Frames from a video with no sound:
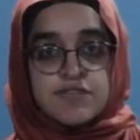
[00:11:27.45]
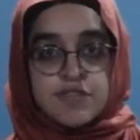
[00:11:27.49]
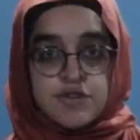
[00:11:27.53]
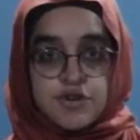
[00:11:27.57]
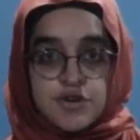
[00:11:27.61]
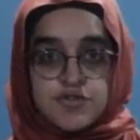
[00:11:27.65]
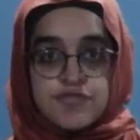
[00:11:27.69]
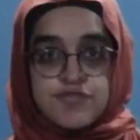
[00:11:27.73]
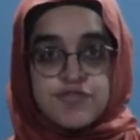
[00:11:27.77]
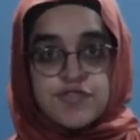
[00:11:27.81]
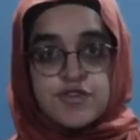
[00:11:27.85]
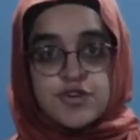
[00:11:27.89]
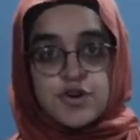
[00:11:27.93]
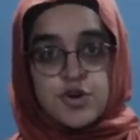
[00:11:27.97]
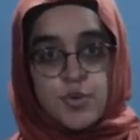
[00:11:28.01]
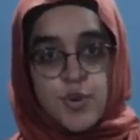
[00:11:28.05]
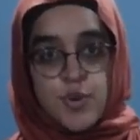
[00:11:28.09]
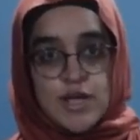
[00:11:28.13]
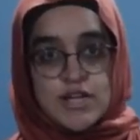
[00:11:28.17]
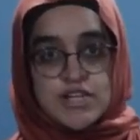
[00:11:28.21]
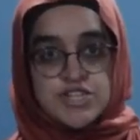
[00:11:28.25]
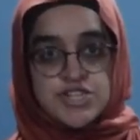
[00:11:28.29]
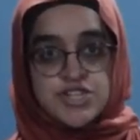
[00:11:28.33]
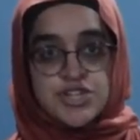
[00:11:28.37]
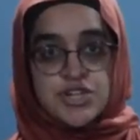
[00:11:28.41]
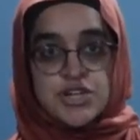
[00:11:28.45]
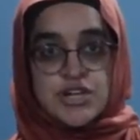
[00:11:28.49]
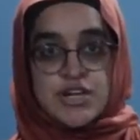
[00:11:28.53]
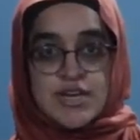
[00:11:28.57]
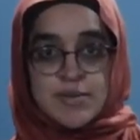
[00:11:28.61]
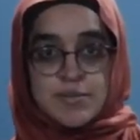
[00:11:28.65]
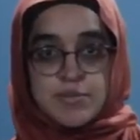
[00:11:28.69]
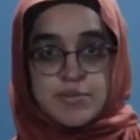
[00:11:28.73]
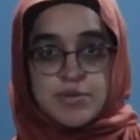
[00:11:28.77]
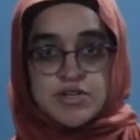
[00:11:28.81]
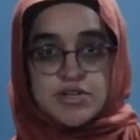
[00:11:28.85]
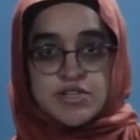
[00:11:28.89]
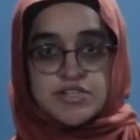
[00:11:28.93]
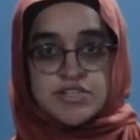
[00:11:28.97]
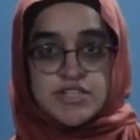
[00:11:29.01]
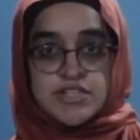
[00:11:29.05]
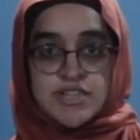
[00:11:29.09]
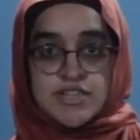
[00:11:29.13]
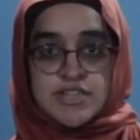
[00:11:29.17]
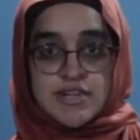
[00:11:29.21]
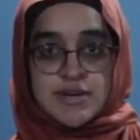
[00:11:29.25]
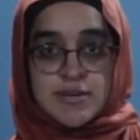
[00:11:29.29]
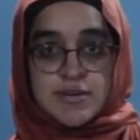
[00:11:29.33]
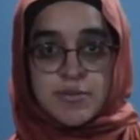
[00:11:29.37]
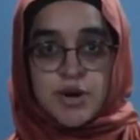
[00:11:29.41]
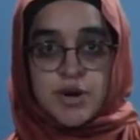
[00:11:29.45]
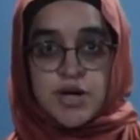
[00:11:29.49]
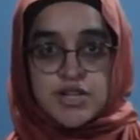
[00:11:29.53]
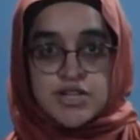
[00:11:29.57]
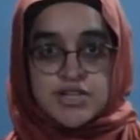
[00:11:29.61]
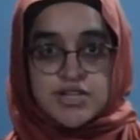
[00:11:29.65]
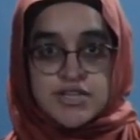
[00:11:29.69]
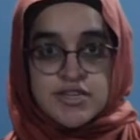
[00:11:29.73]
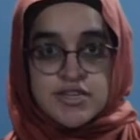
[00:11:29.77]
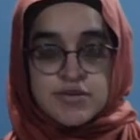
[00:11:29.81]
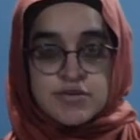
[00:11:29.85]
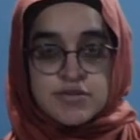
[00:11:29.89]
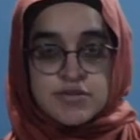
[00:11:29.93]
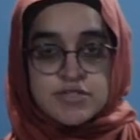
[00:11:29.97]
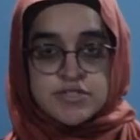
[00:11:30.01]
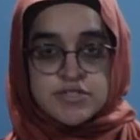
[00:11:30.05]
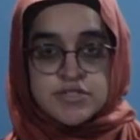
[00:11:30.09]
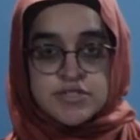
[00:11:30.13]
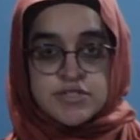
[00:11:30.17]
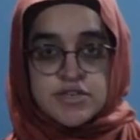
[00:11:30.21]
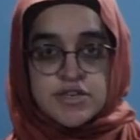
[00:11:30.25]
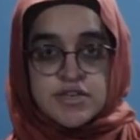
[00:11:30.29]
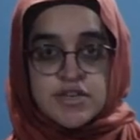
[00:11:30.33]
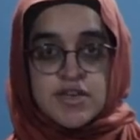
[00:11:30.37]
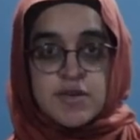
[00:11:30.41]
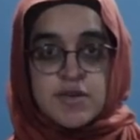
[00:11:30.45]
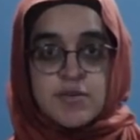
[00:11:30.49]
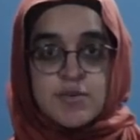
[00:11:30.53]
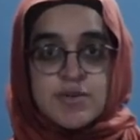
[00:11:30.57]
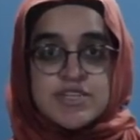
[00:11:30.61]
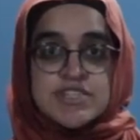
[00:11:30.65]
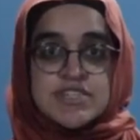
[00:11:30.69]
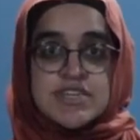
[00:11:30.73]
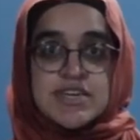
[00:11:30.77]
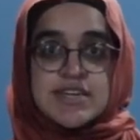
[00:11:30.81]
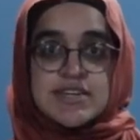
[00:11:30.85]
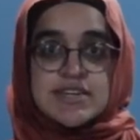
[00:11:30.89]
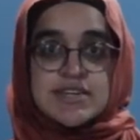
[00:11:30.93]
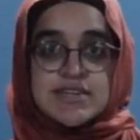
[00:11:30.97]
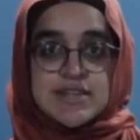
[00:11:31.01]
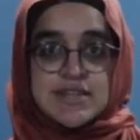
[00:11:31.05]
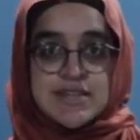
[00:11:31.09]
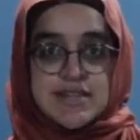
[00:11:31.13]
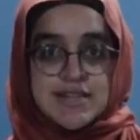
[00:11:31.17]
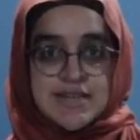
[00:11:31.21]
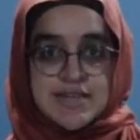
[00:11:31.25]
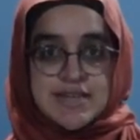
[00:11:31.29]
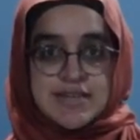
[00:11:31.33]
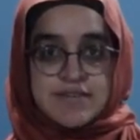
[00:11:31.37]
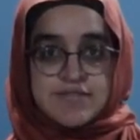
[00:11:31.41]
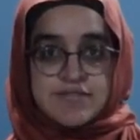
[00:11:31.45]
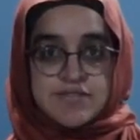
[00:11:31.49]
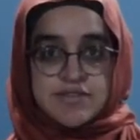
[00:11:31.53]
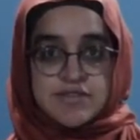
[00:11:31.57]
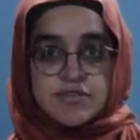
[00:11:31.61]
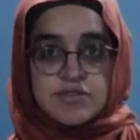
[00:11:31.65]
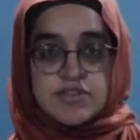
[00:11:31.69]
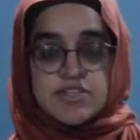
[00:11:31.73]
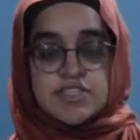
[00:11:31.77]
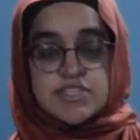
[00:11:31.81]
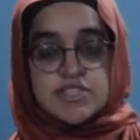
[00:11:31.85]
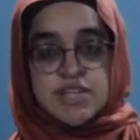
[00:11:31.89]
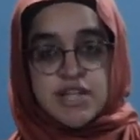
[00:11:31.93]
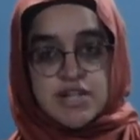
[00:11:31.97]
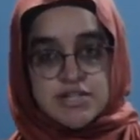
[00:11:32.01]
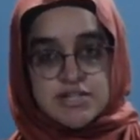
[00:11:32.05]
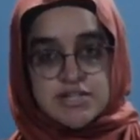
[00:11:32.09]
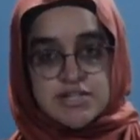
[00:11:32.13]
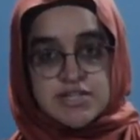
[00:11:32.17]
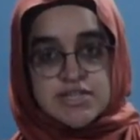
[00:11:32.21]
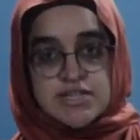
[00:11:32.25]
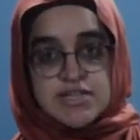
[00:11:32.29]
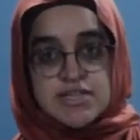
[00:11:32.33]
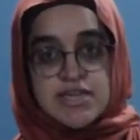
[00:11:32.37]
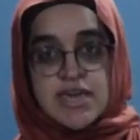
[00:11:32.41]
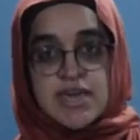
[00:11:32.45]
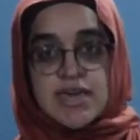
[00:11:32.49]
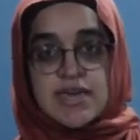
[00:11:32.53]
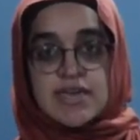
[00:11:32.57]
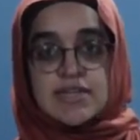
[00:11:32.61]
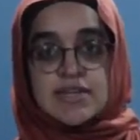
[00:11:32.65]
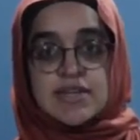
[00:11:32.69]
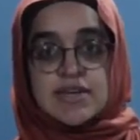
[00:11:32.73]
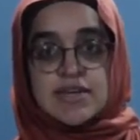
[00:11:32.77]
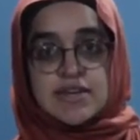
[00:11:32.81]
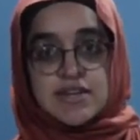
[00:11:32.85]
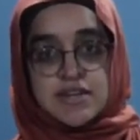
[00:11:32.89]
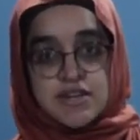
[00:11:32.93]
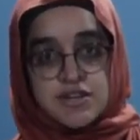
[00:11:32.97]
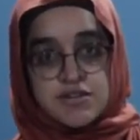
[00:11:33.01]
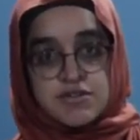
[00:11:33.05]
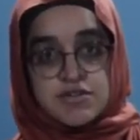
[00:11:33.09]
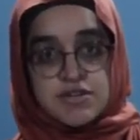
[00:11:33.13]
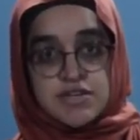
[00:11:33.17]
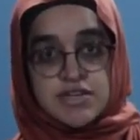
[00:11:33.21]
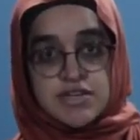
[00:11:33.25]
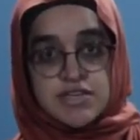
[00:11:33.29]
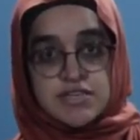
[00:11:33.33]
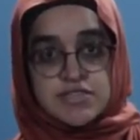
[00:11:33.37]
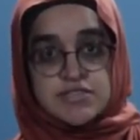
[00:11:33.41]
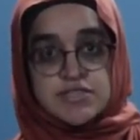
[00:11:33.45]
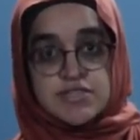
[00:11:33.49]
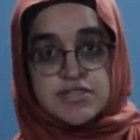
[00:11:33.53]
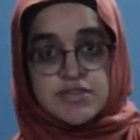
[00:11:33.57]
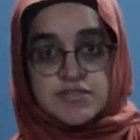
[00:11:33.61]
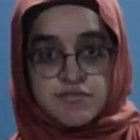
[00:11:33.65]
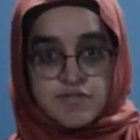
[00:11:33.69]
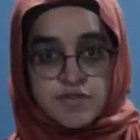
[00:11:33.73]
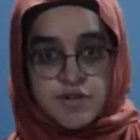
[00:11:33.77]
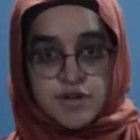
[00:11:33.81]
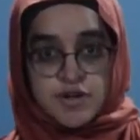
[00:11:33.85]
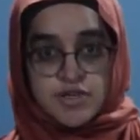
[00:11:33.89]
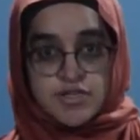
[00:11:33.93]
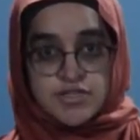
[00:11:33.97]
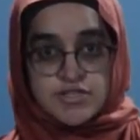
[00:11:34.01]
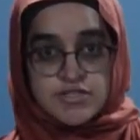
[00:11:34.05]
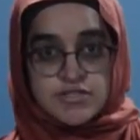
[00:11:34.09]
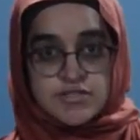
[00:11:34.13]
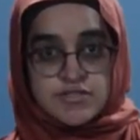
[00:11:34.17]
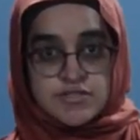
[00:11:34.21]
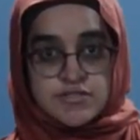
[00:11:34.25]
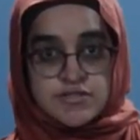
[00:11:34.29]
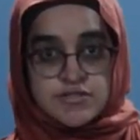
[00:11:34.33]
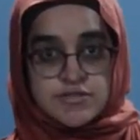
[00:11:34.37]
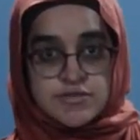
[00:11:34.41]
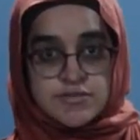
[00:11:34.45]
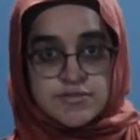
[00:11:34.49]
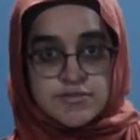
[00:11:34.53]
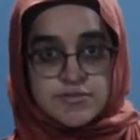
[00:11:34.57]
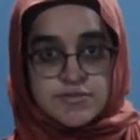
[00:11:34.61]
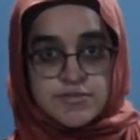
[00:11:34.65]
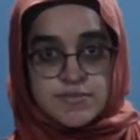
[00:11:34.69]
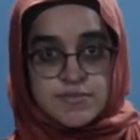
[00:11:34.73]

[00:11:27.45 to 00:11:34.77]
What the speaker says: fluorophore quencher labeled DNA molecules which get cleaved, resulting in an increase in fluorescence.